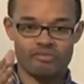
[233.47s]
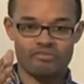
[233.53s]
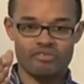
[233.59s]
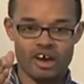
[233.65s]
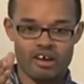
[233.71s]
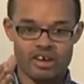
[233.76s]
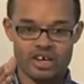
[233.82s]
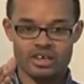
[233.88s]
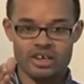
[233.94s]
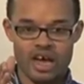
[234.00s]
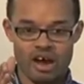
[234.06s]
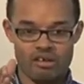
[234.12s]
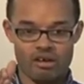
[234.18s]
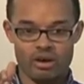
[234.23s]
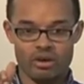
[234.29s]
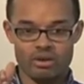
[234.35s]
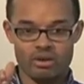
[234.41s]
very
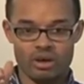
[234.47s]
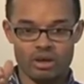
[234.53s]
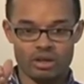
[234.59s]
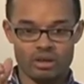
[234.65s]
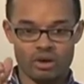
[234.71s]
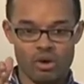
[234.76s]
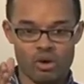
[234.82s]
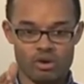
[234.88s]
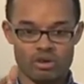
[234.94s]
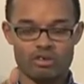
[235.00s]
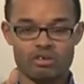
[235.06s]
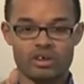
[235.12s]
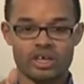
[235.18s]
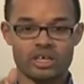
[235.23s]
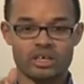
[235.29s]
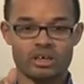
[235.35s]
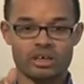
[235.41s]
narrow and
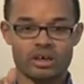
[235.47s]
concrete